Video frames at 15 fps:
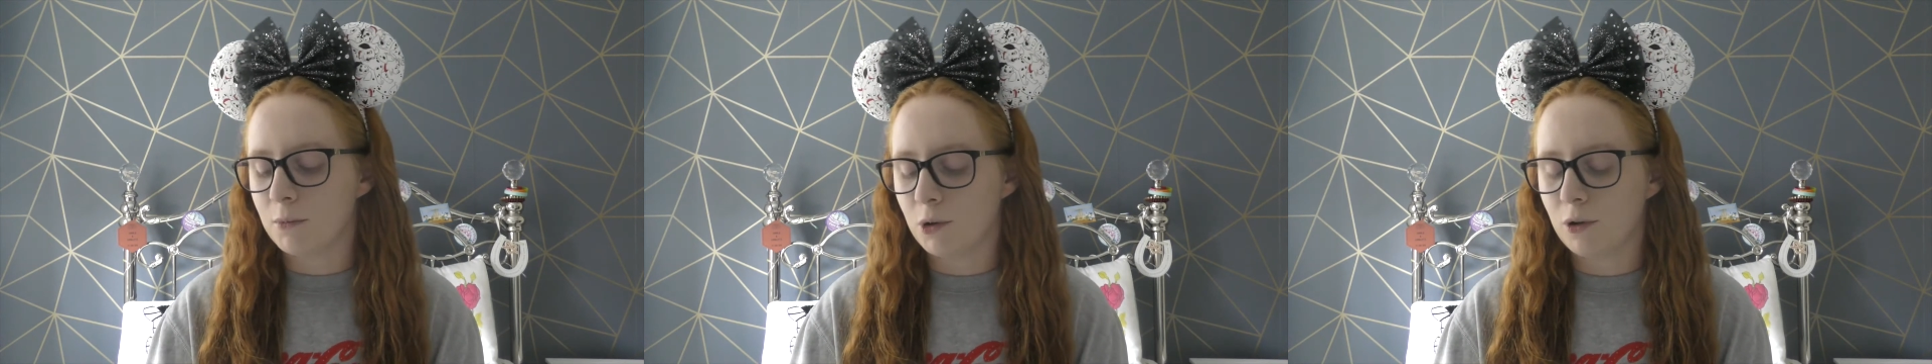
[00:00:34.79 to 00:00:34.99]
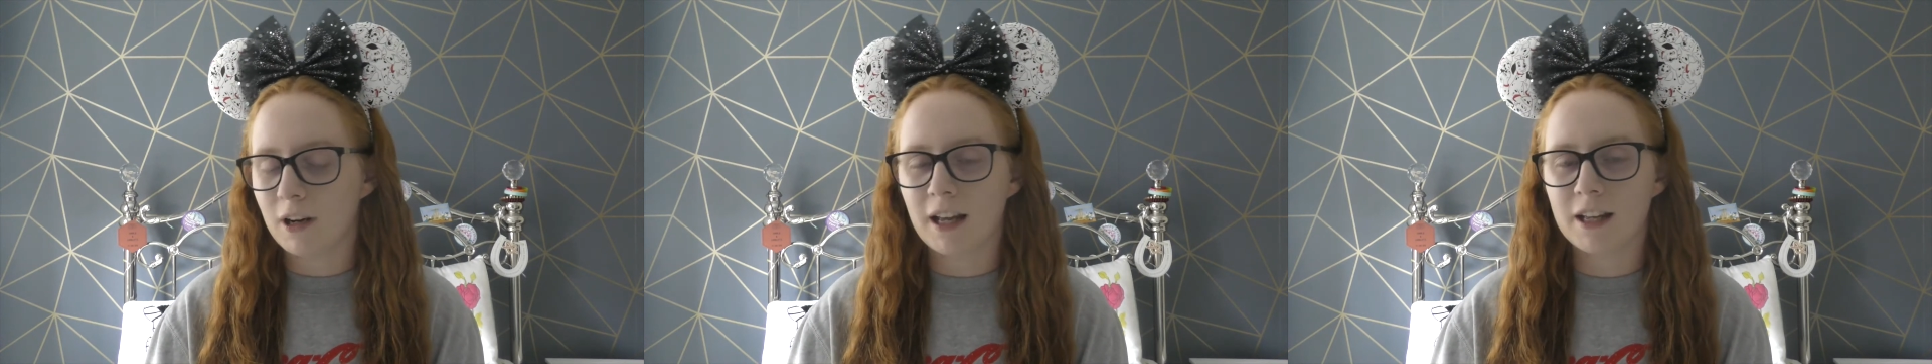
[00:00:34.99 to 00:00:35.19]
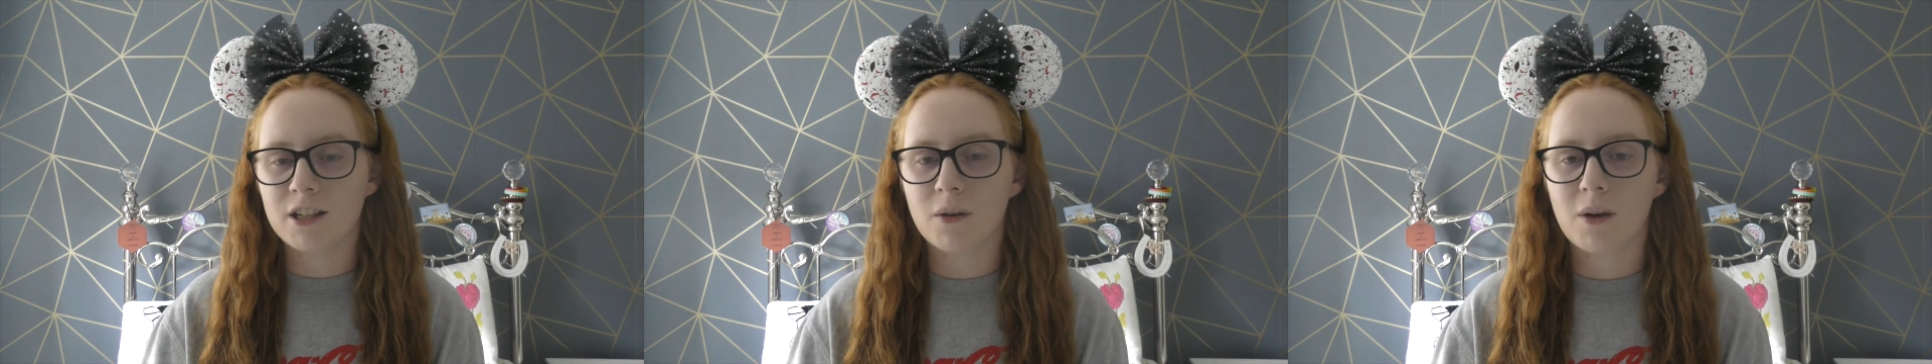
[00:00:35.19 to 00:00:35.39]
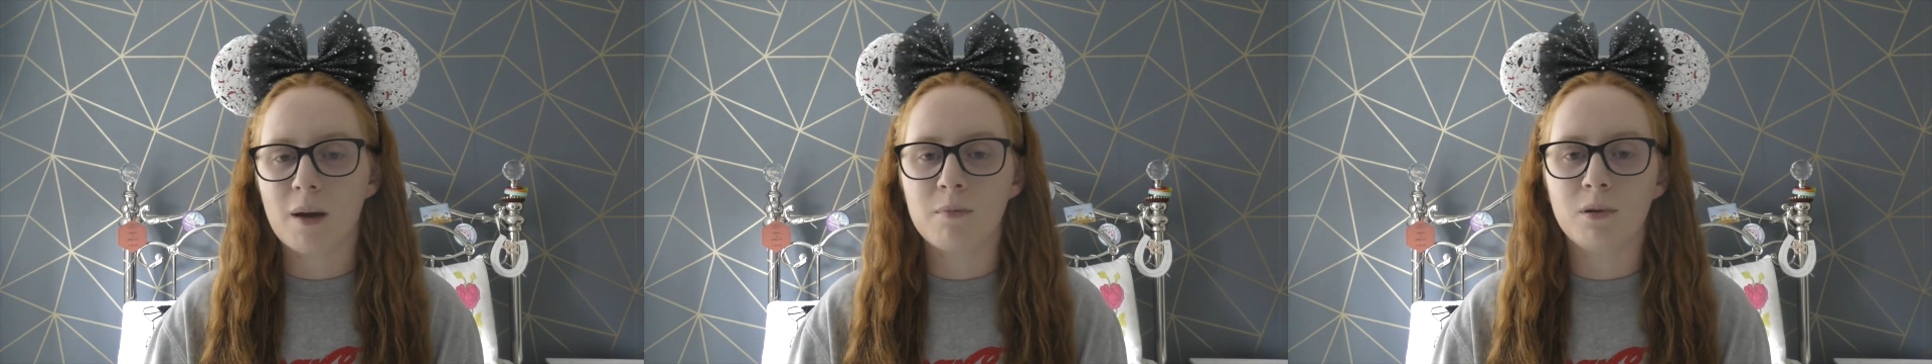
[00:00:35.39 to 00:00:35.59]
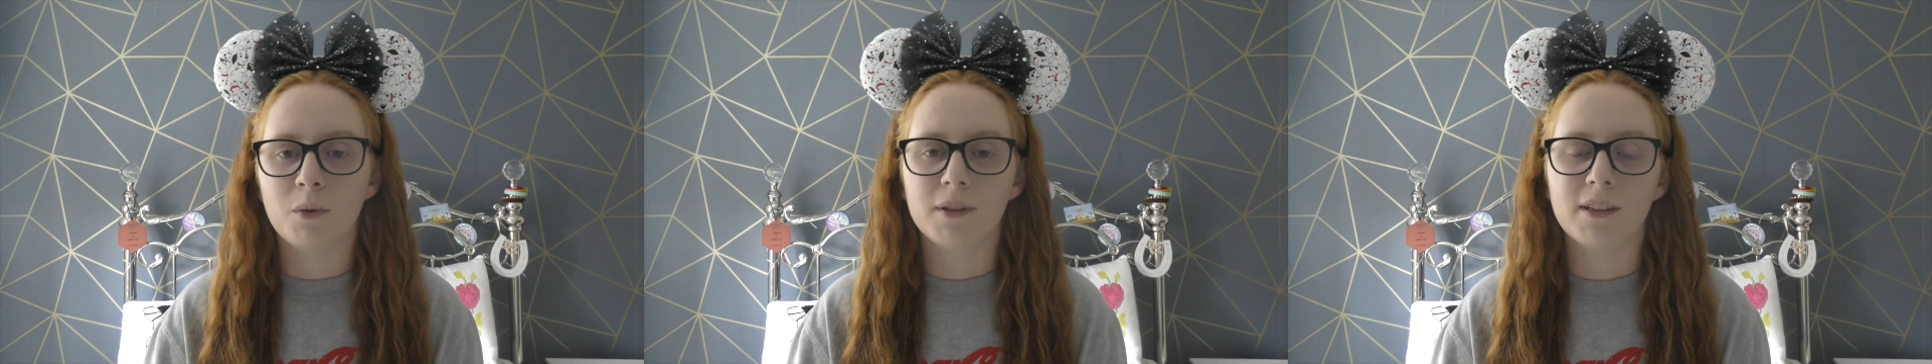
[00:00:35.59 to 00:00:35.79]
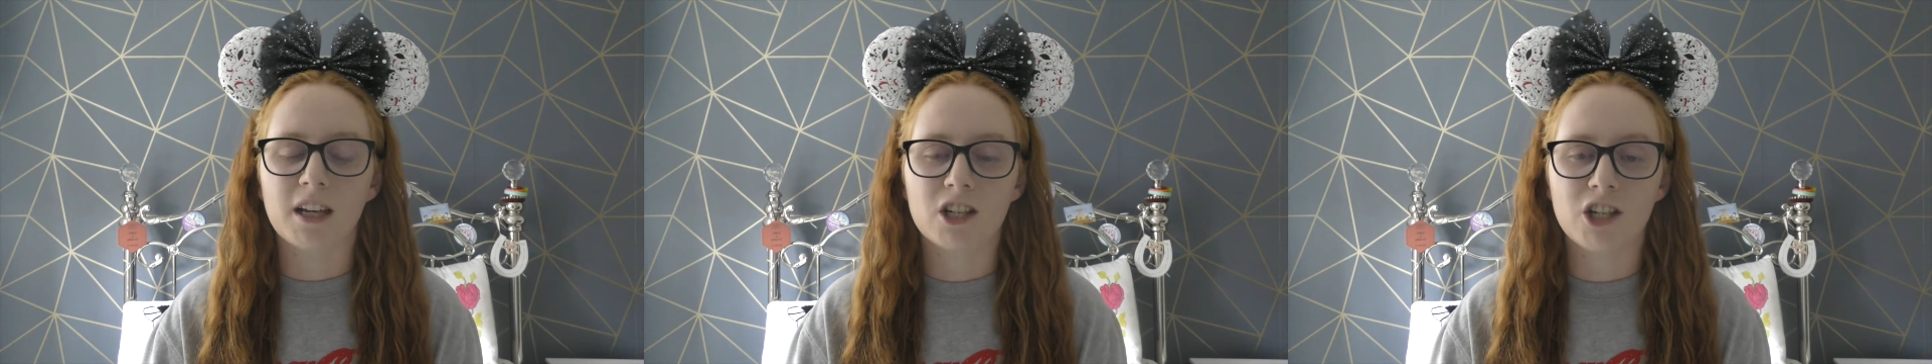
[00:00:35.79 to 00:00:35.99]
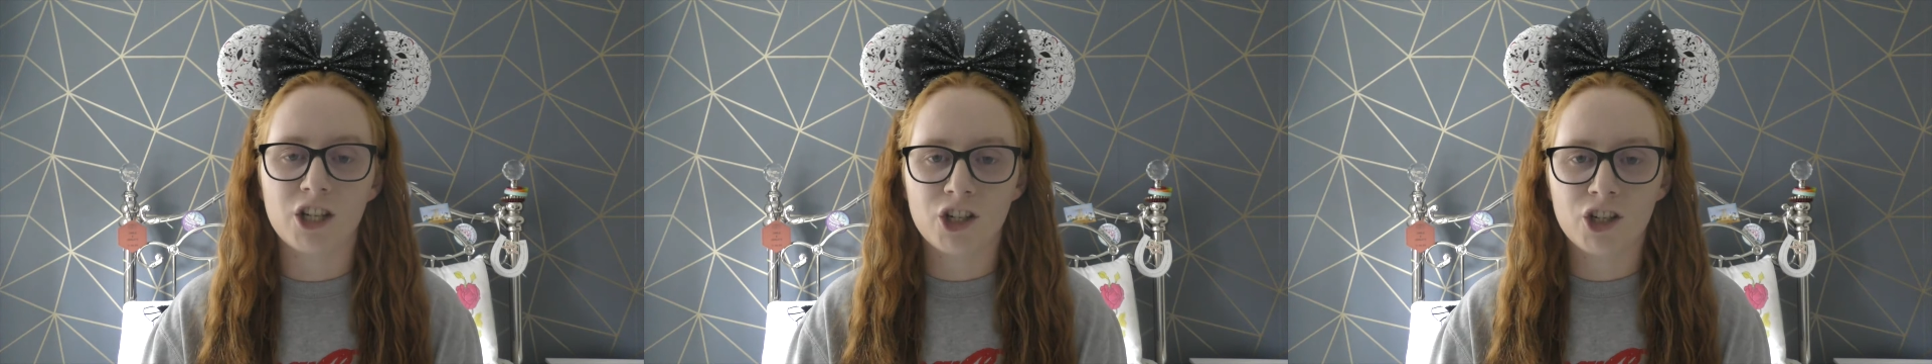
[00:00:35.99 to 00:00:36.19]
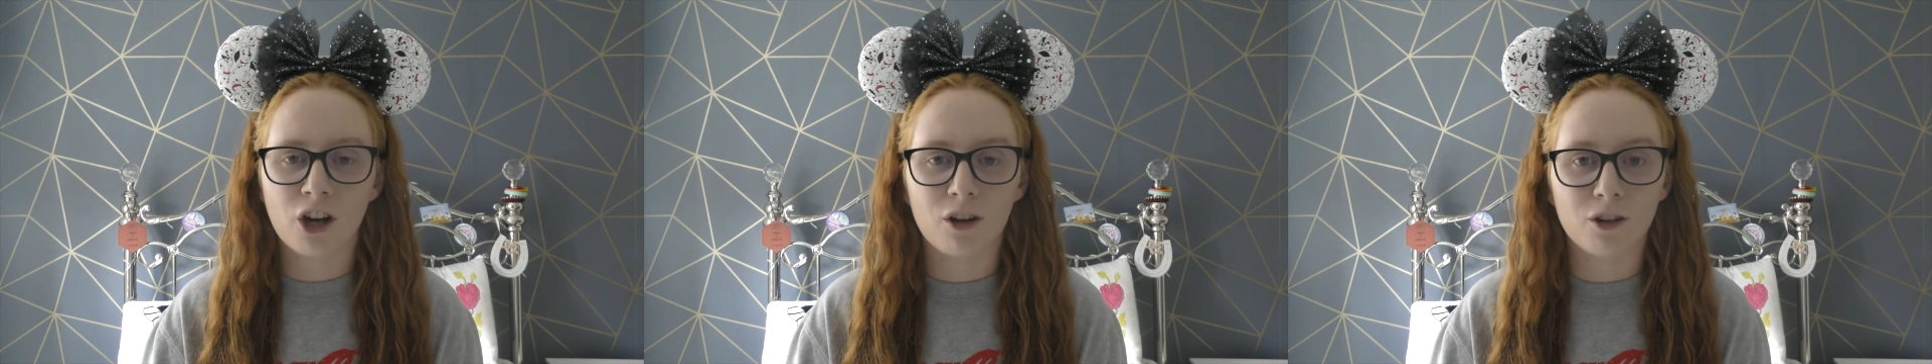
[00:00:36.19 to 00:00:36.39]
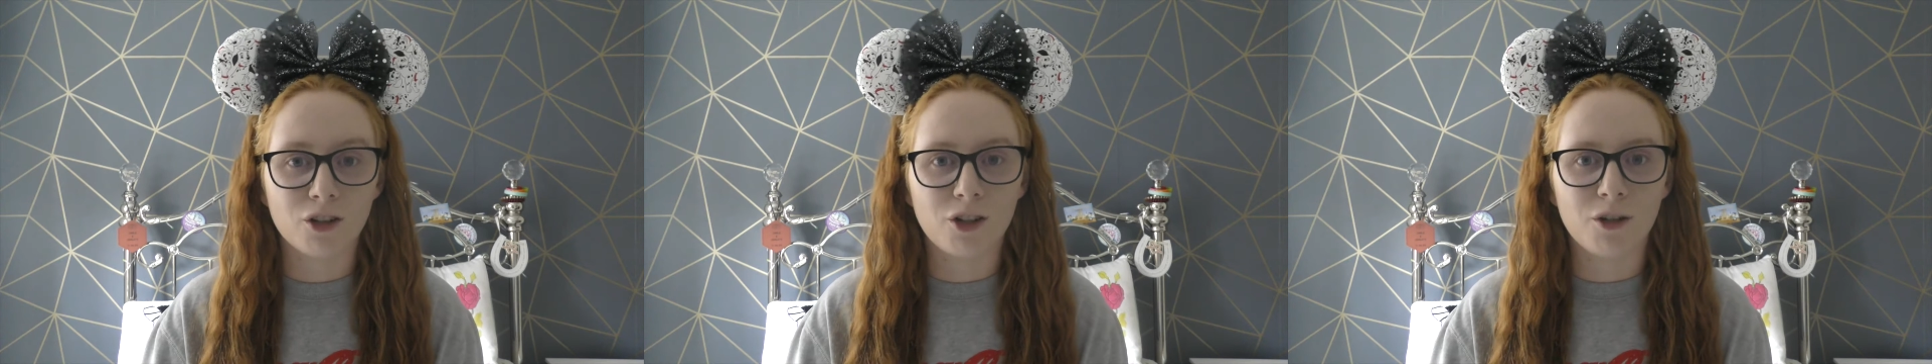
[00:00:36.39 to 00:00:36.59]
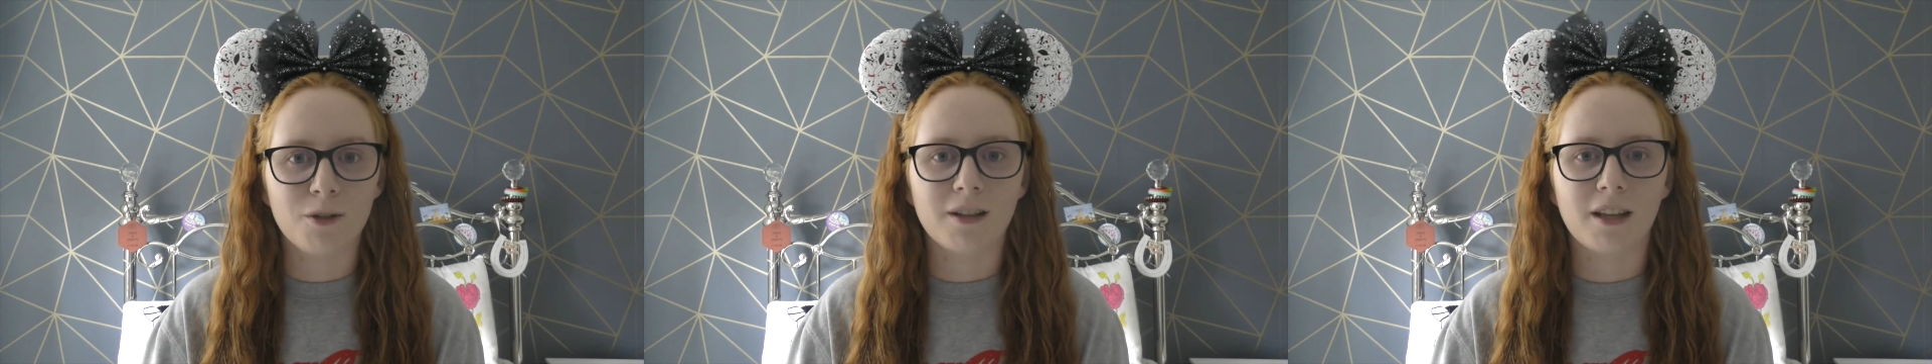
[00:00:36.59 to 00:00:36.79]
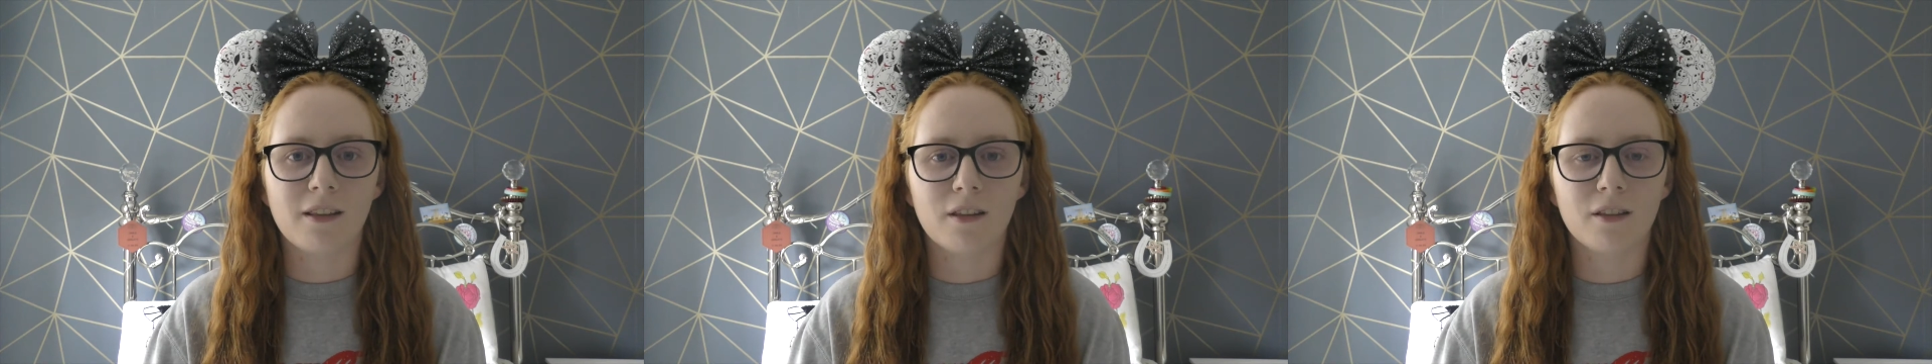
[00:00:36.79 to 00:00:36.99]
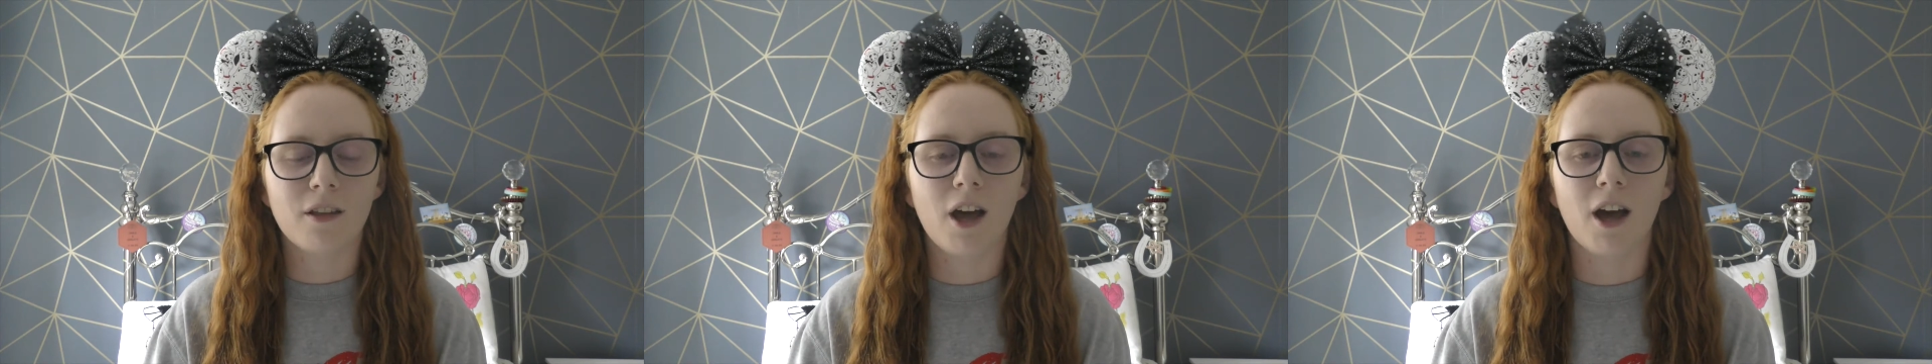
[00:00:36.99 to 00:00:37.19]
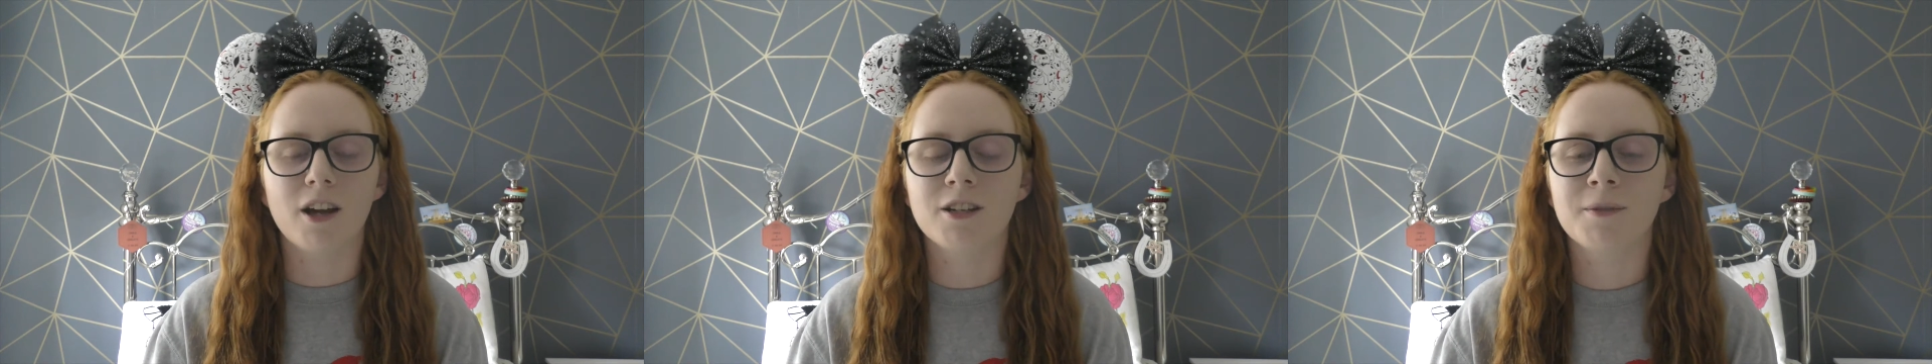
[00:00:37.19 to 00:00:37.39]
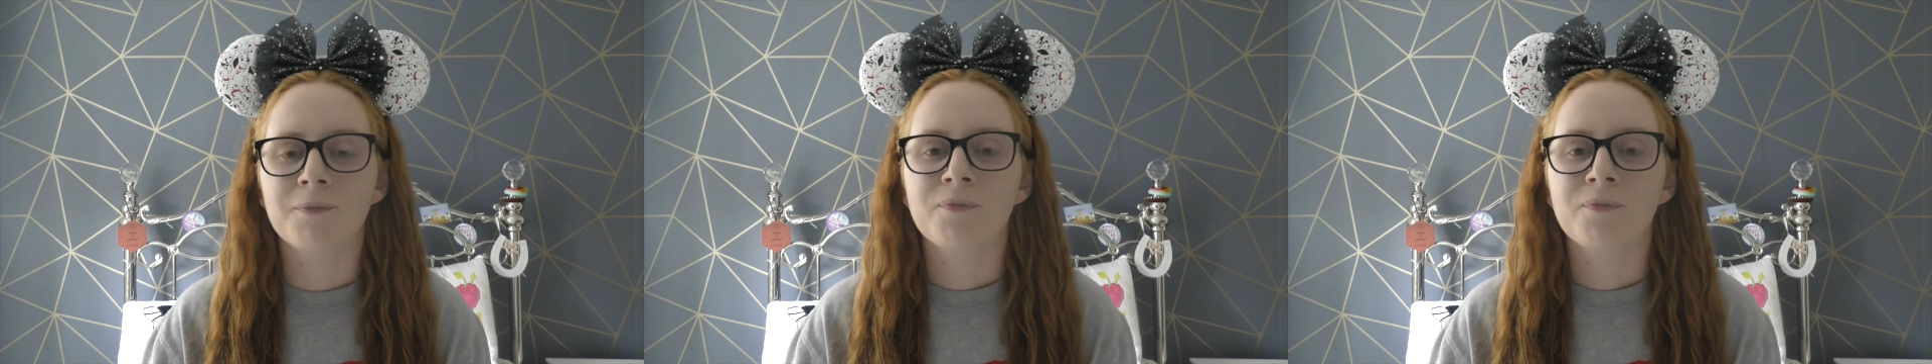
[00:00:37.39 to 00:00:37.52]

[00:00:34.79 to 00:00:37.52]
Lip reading: Orlando Airport was actually shut on Tuesday the 3rd.